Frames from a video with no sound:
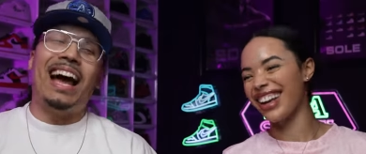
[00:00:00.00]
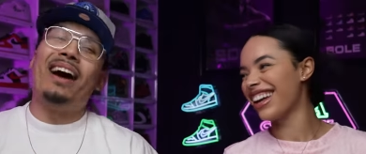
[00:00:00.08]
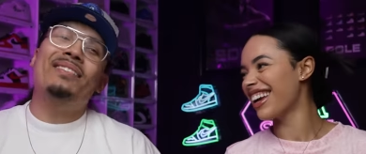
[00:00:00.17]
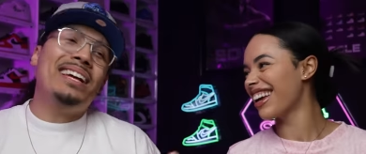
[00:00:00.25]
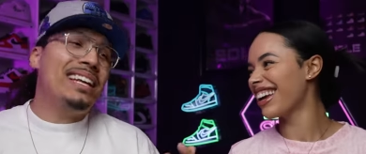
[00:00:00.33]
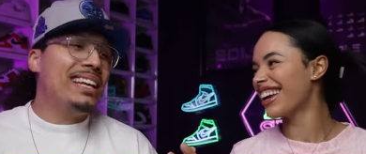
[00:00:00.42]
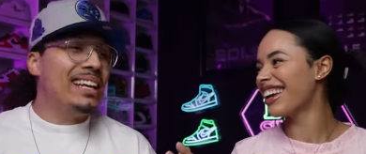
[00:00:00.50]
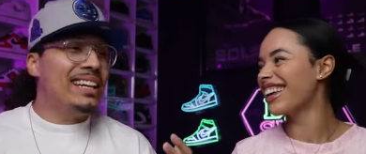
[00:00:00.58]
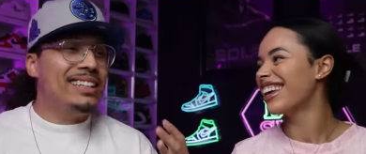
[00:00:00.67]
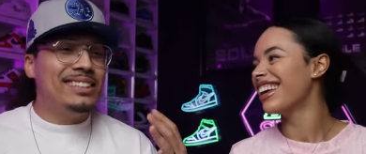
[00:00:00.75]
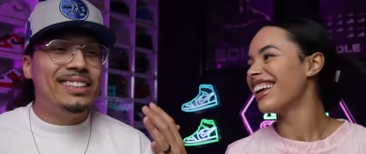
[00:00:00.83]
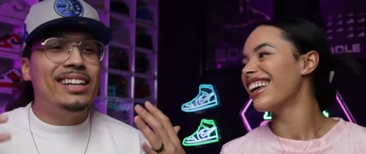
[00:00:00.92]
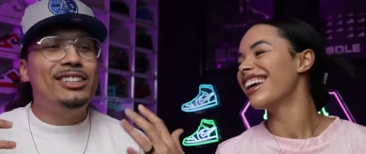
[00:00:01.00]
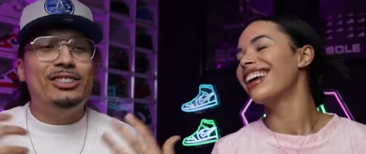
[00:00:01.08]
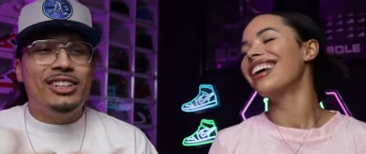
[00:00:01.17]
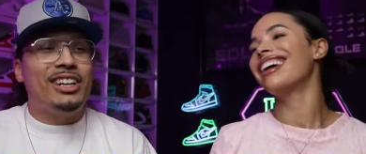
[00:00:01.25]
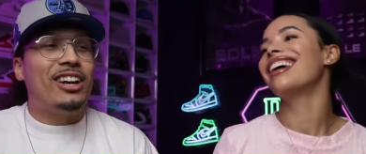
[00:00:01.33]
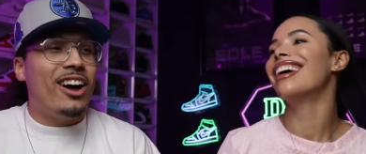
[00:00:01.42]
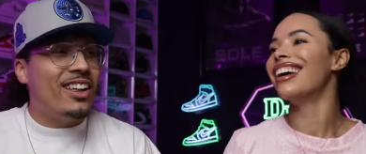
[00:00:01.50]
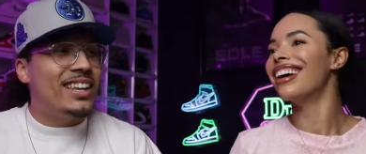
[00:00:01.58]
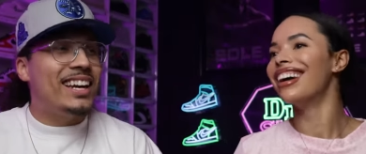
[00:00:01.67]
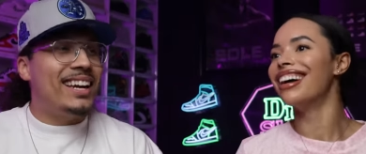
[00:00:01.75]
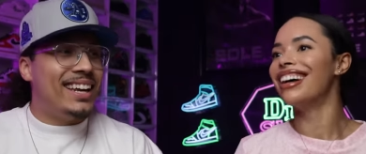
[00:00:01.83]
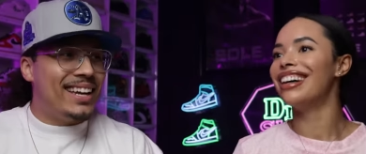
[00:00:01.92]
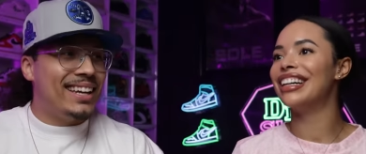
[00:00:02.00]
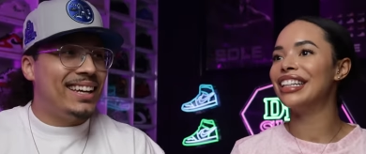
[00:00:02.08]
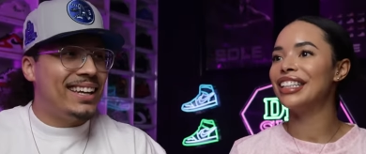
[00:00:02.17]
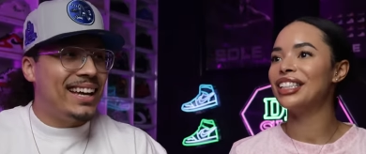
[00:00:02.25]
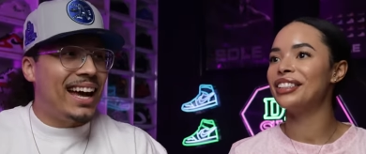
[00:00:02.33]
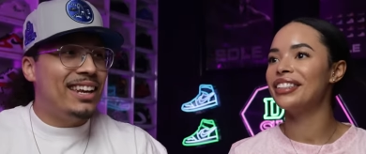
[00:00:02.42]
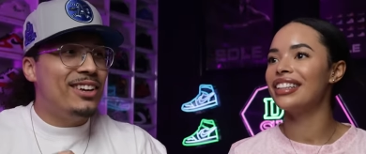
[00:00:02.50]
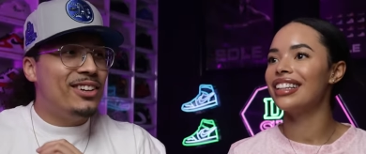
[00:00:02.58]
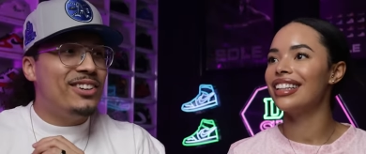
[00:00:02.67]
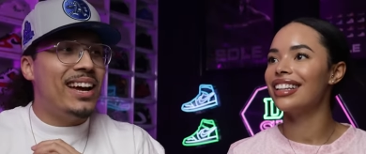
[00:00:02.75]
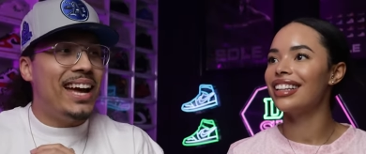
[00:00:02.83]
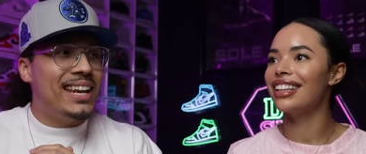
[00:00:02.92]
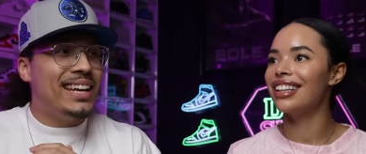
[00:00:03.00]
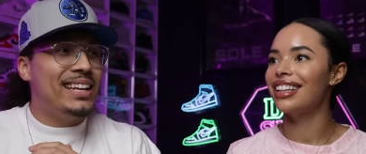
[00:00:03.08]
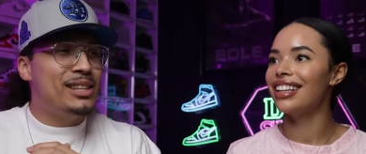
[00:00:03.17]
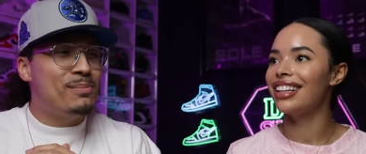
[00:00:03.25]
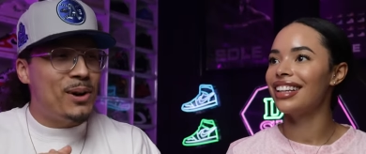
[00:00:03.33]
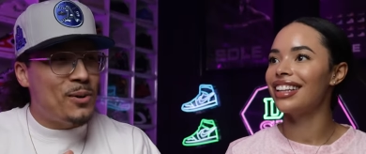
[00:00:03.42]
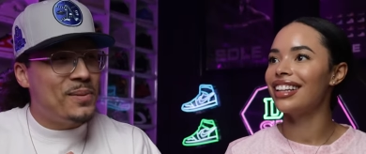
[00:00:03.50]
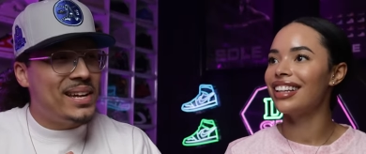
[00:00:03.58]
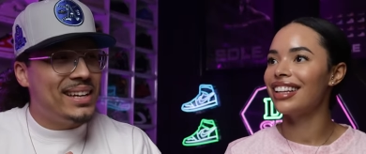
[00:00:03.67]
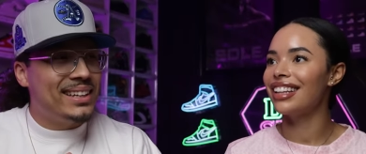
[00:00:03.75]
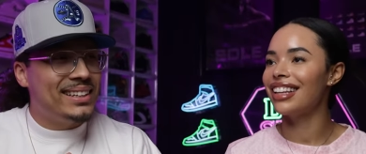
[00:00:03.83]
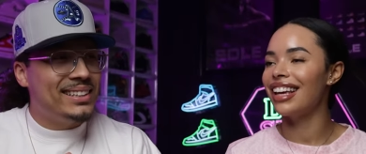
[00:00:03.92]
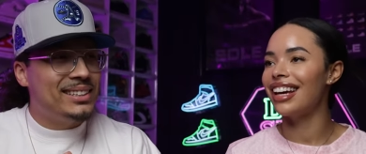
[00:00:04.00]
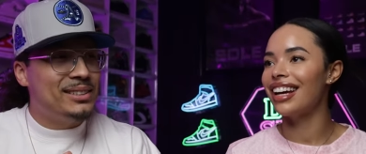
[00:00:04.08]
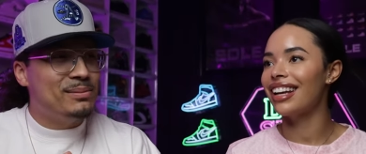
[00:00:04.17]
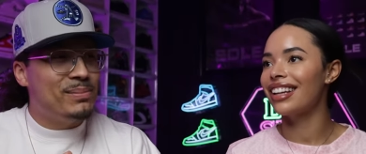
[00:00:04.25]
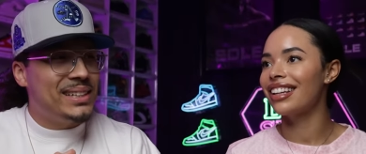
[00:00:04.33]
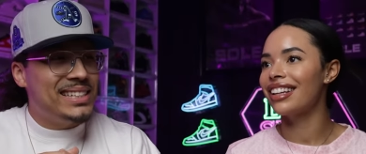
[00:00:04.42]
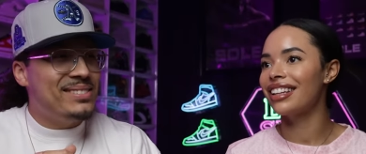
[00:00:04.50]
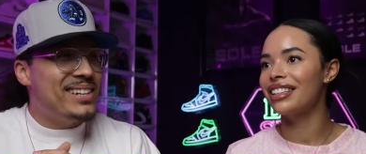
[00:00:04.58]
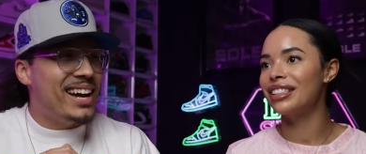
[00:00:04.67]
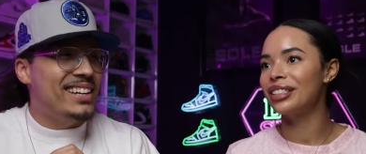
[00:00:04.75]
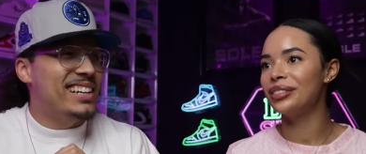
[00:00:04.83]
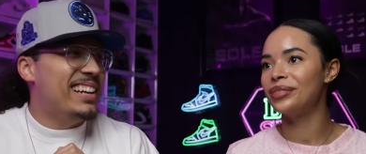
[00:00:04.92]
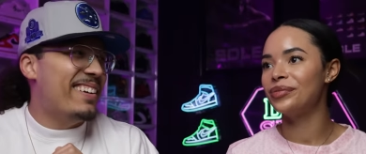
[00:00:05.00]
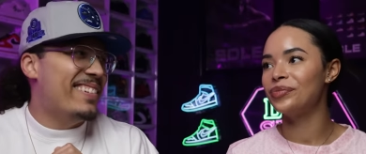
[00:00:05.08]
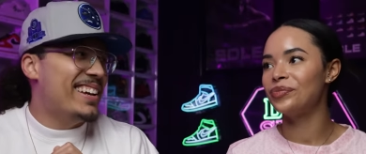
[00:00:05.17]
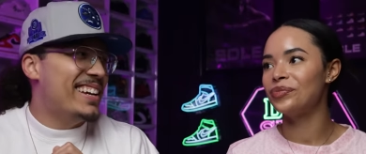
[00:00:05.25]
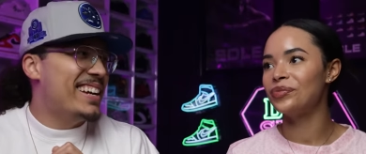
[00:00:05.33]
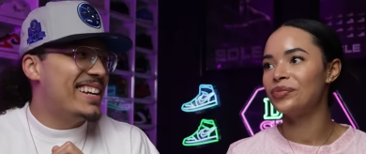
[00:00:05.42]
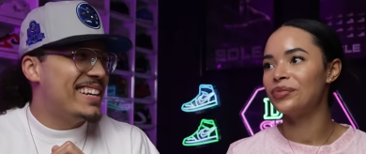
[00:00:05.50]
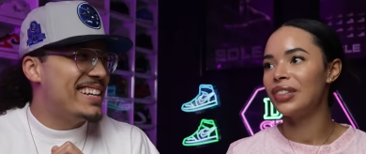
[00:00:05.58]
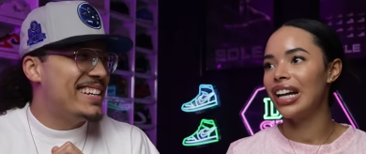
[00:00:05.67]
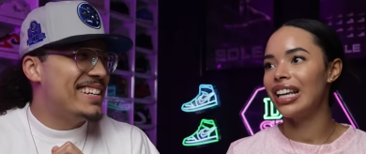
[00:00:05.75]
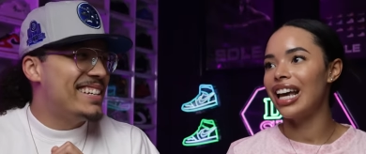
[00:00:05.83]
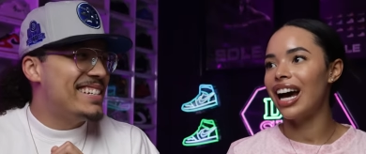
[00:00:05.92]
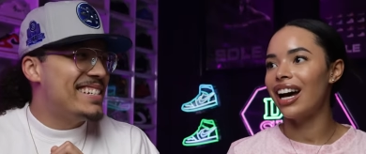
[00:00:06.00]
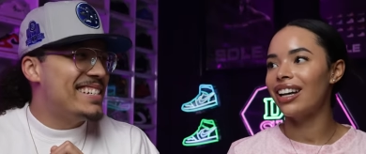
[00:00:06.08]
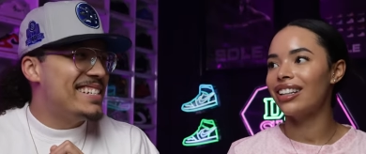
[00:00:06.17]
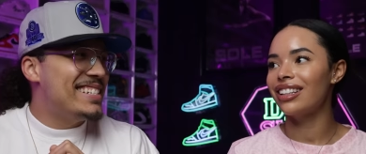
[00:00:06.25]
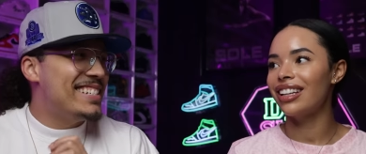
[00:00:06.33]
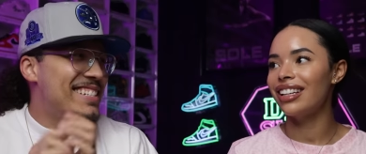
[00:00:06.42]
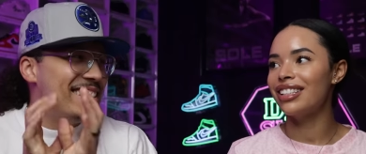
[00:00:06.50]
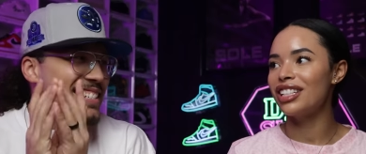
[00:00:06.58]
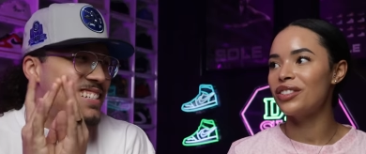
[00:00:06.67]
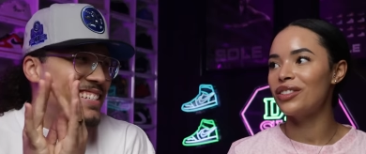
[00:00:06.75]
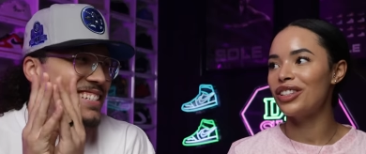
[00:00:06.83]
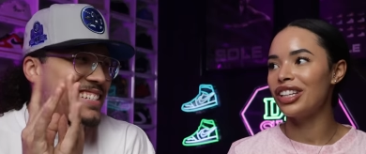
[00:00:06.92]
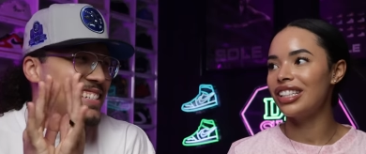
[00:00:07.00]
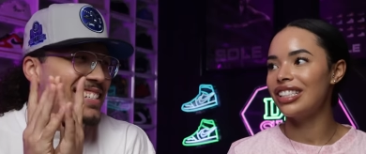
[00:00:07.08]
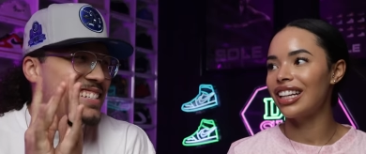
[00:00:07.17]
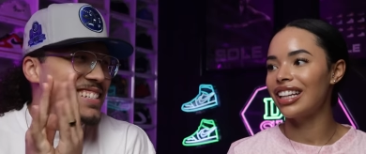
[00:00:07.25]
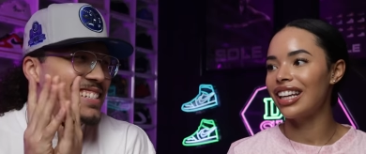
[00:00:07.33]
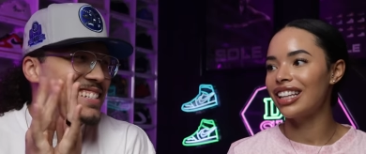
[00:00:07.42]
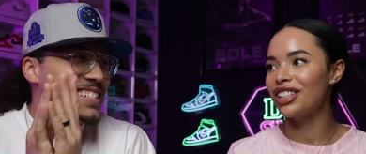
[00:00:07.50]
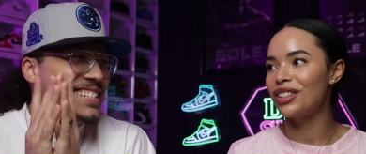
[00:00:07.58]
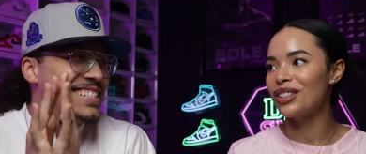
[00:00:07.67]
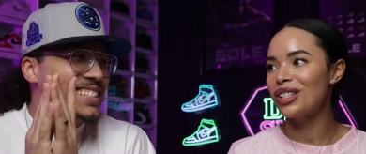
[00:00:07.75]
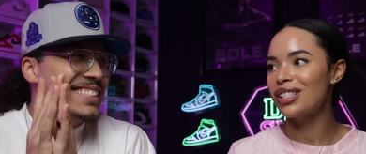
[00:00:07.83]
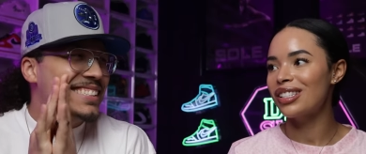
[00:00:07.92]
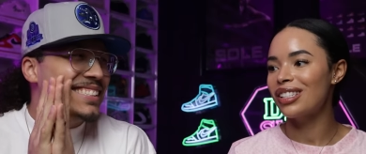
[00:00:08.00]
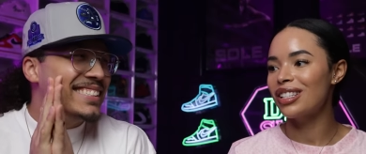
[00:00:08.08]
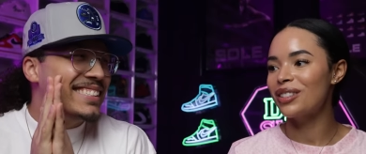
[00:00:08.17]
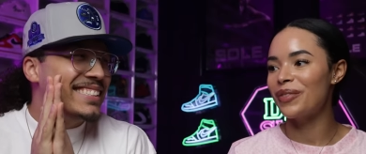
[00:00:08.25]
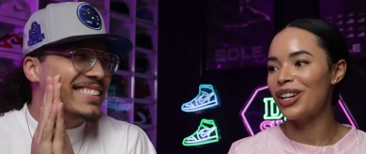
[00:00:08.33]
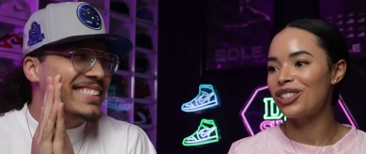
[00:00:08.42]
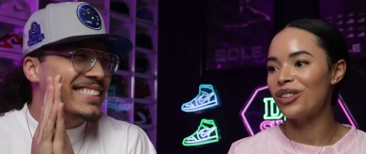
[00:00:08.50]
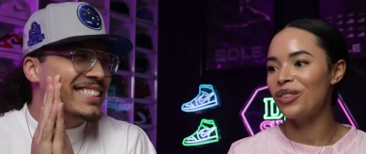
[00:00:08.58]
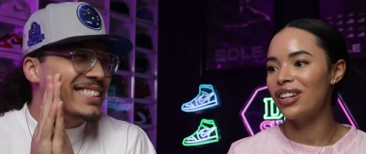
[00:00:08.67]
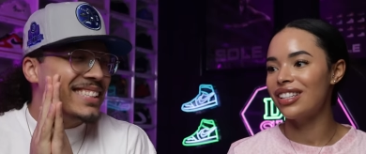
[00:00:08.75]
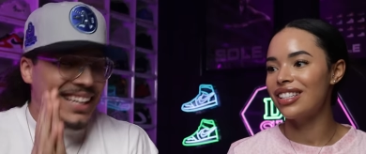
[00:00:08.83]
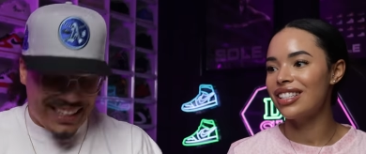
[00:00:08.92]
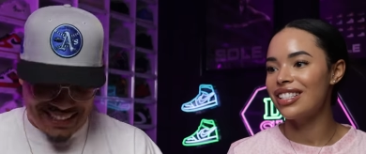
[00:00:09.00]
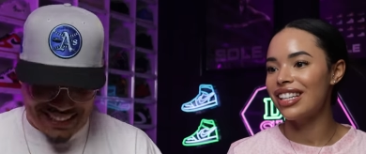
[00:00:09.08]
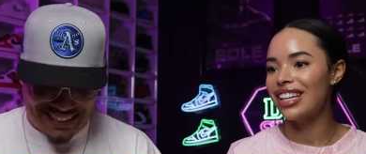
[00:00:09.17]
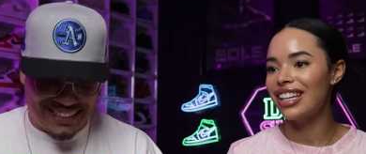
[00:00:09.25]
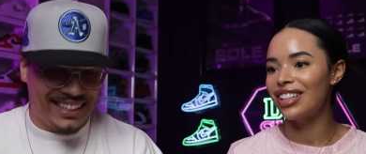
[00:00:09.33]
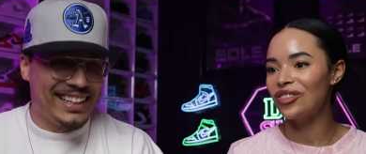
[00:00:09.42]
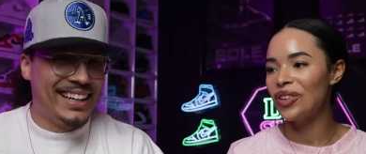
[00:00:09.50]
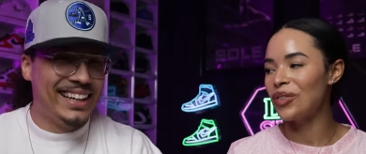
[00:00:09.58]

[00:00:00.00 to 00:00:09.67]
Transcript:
Speaker 1: I mean, you could call it an ick. I know you hate it in the moment. Yeah. But deep down, you love it.
Speaker 2: Yeah, it does feel good to get like those special ones that